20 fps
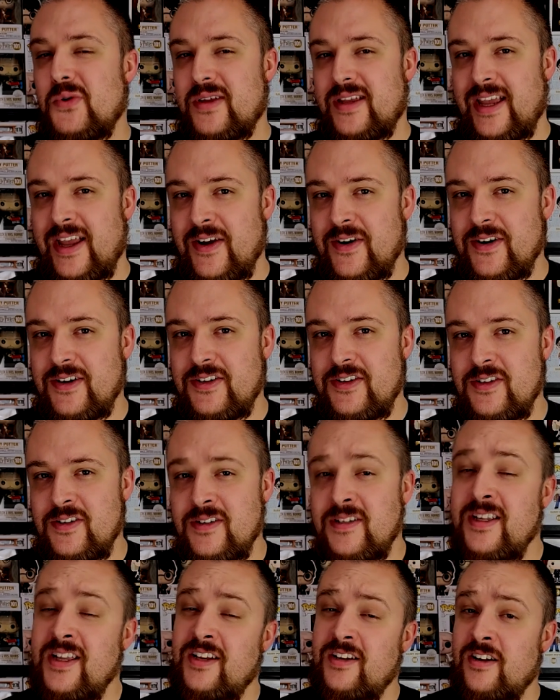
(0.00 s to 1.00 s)

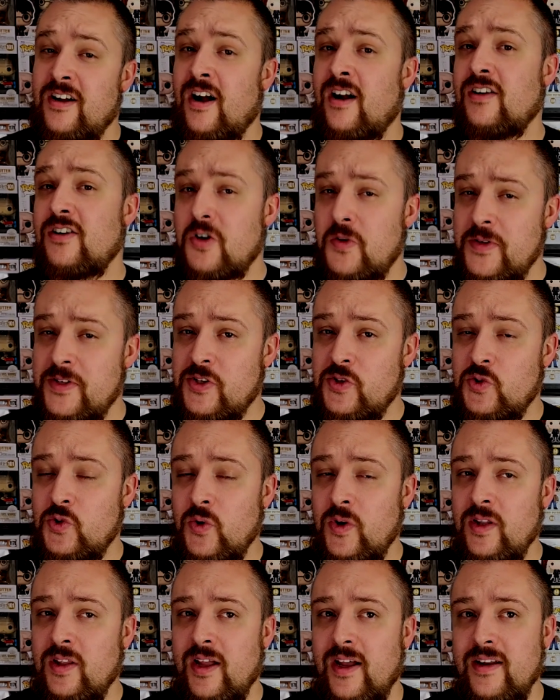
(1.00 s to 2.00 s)
characters and an ongoing
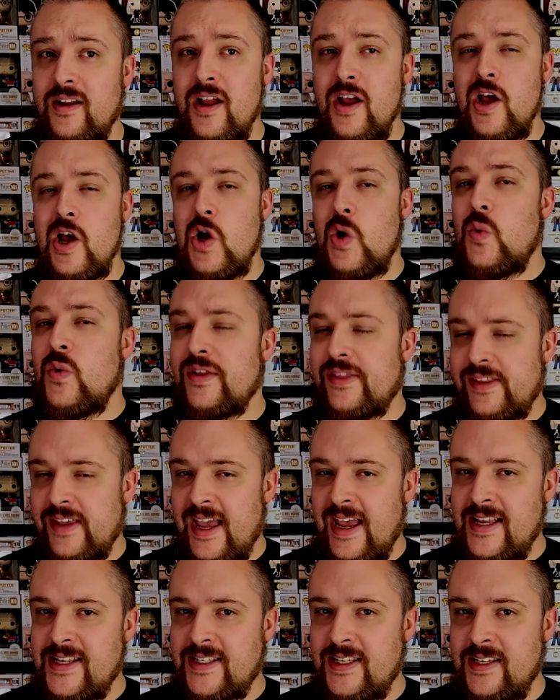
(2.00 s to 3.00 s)
storyline with
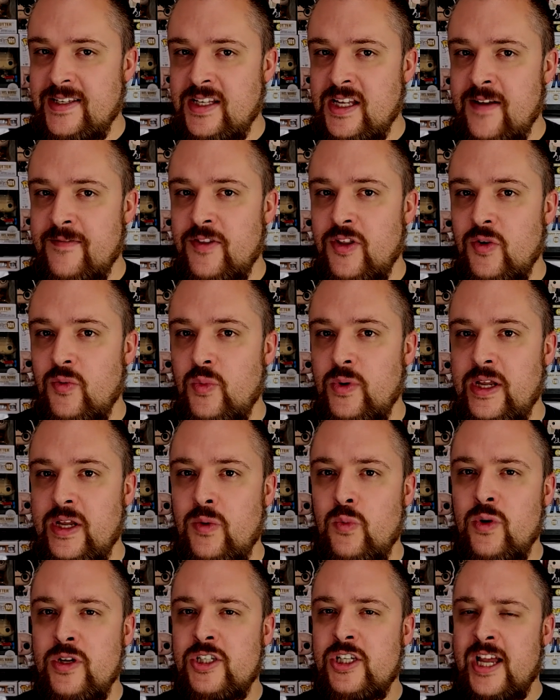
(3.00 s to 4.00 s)
cases of the week,
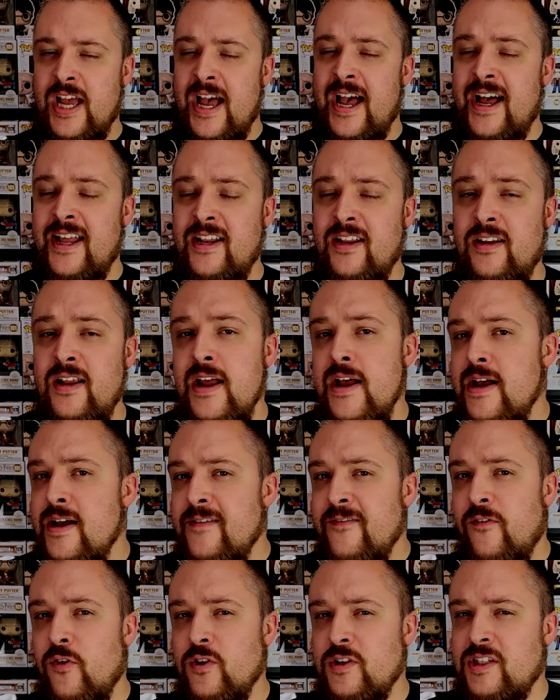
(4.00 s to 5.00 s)
which added
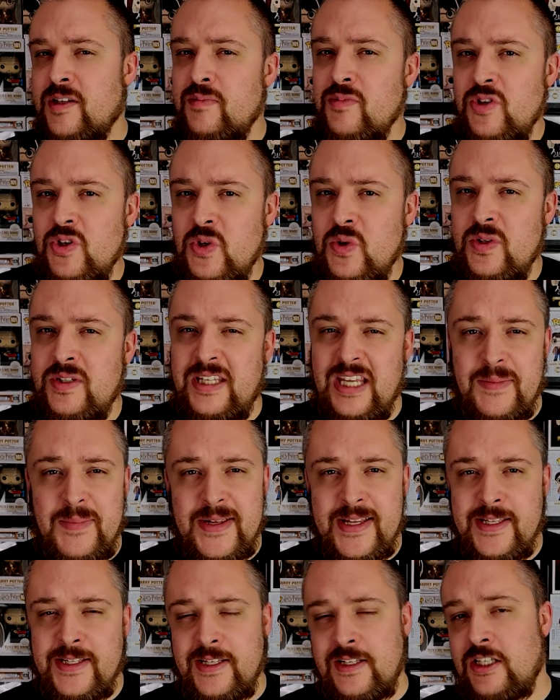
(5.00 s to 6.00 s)
for some new
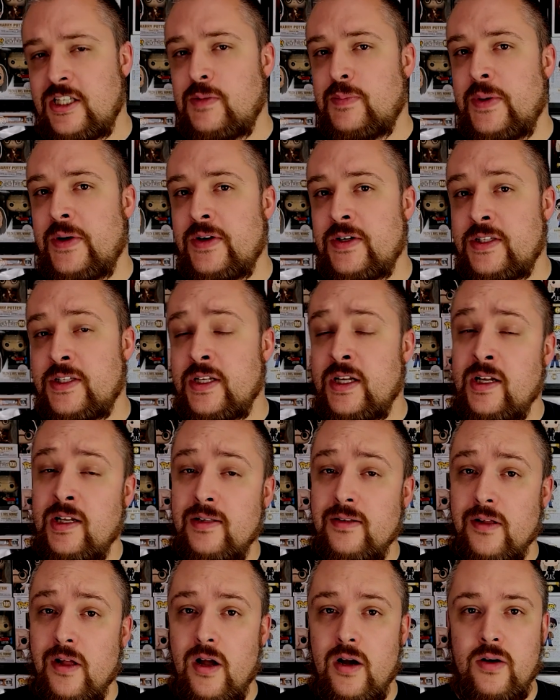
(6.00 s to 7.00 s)
demons and spirits
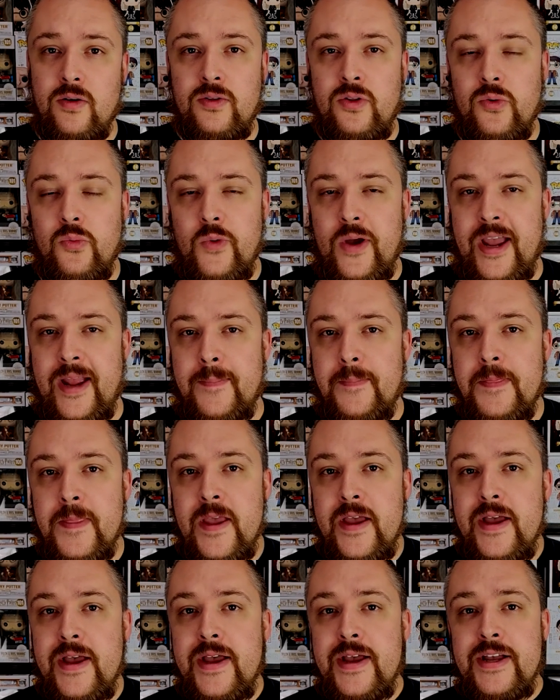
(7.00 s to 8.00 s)
along the way.
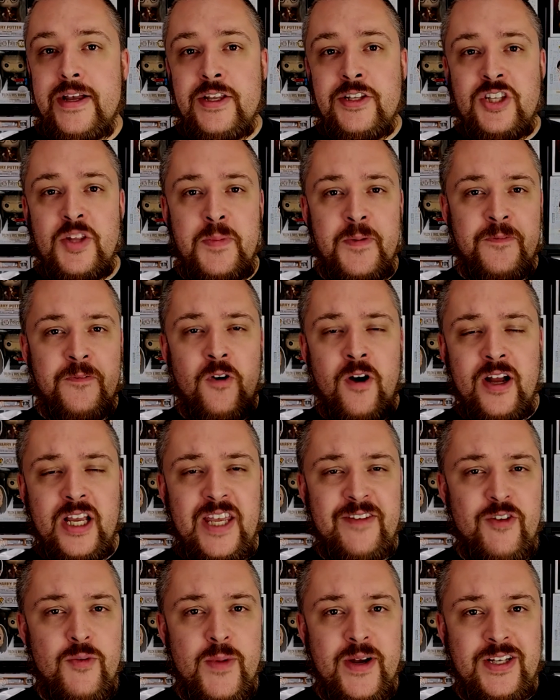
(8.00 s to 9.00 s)
So before I give
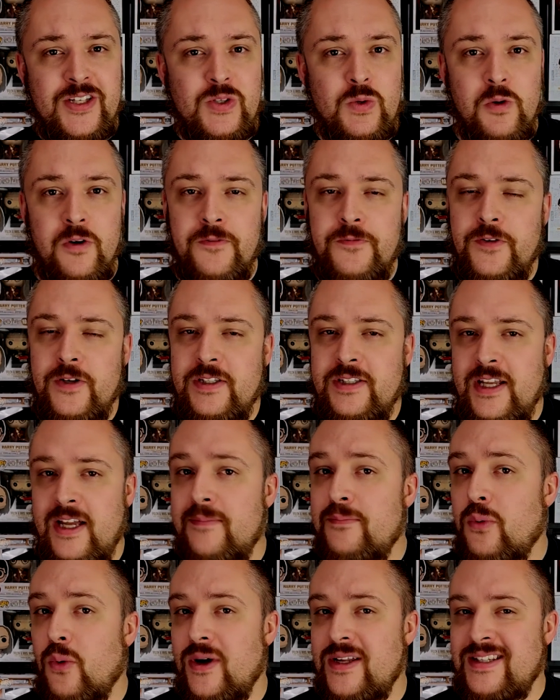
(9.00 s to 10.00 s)
you my score for Dead
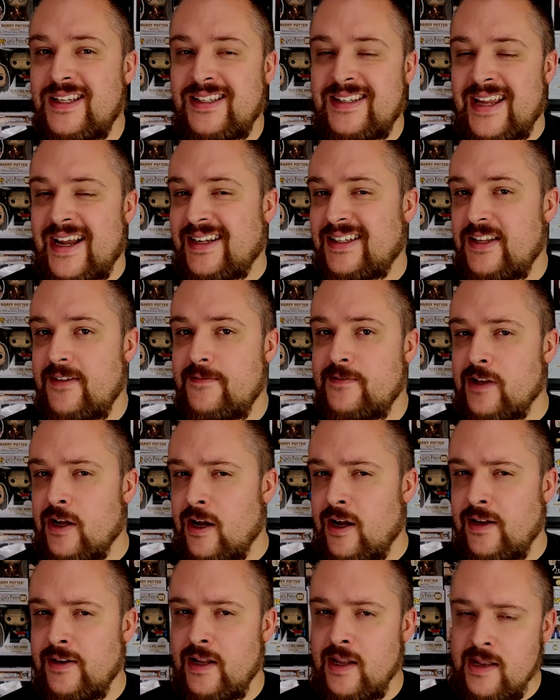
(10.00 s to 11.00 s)
Boy Detectives
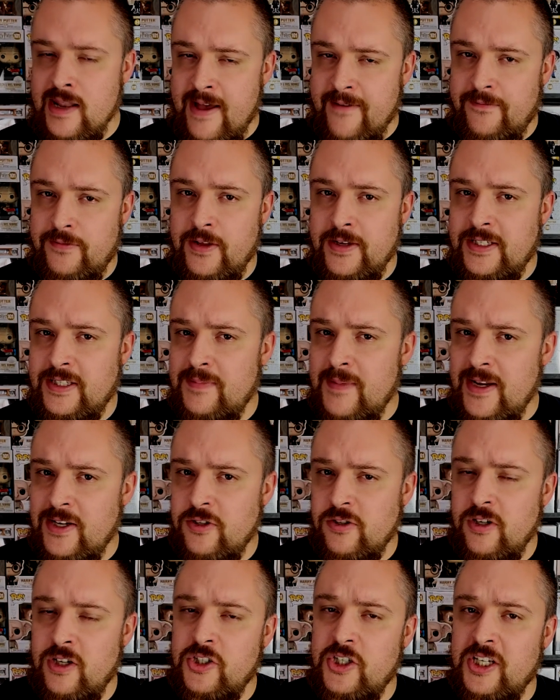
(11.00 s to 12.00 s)
on Netflix, make
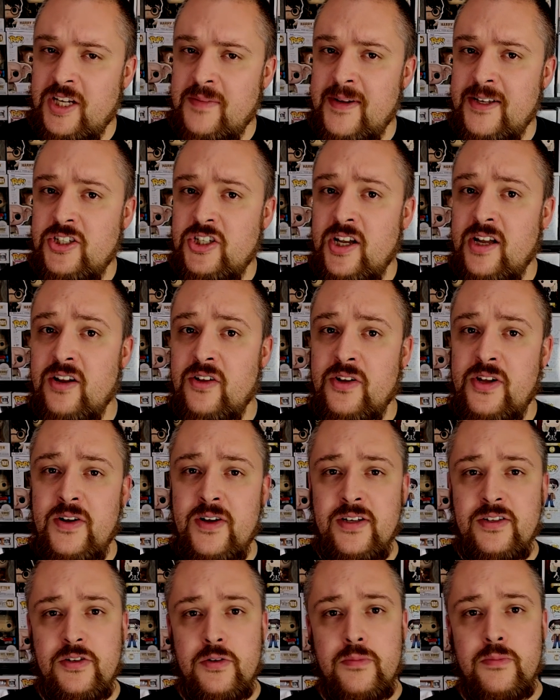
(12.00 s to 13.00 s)
sure to check out my channel. Here I
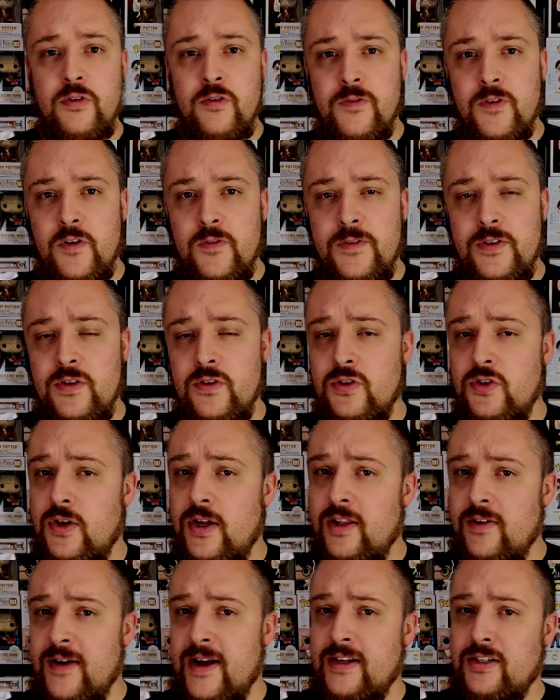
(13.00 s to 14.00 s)
do movie reviews,
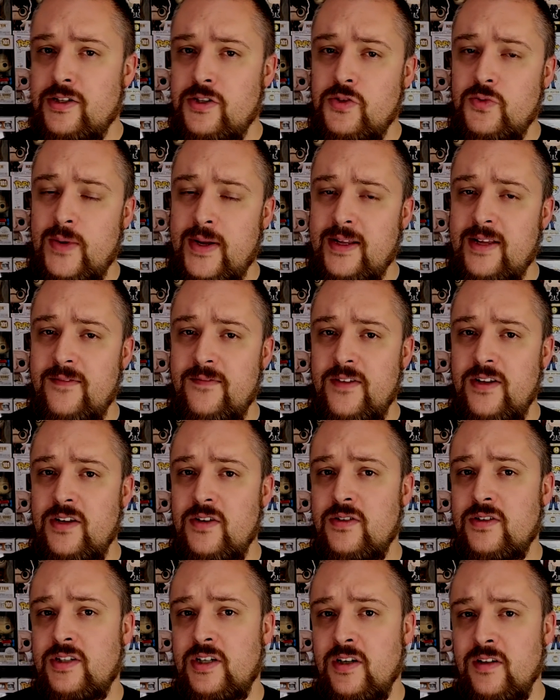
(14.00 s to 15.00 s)
trailer actions, ranking
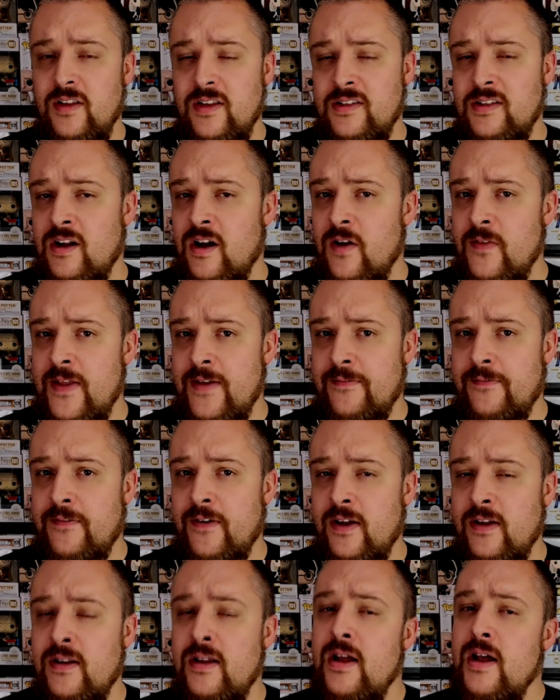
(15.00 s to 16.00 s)
videos, tier lists, all that
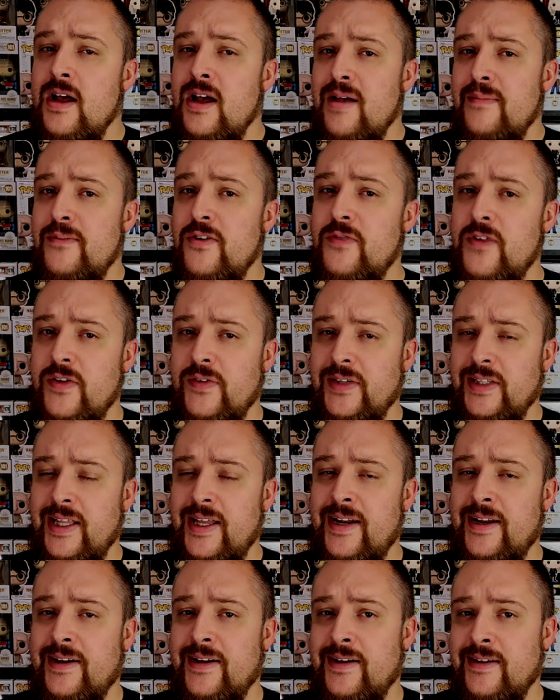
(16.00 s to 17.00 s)
fun
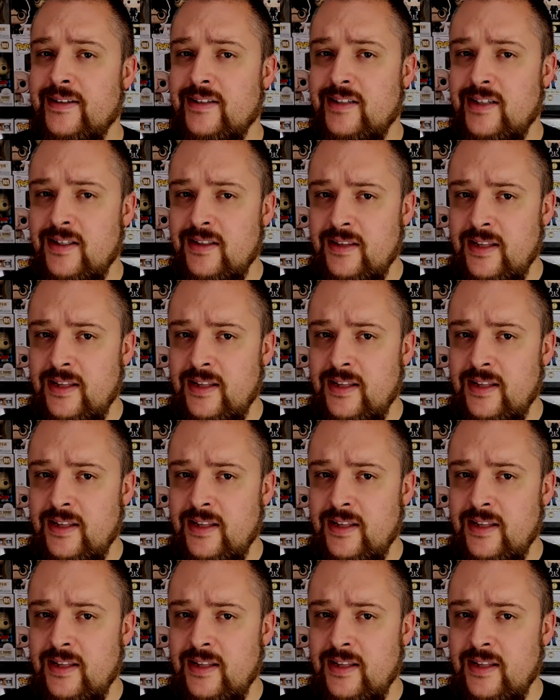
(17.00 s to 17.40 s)
movie-related content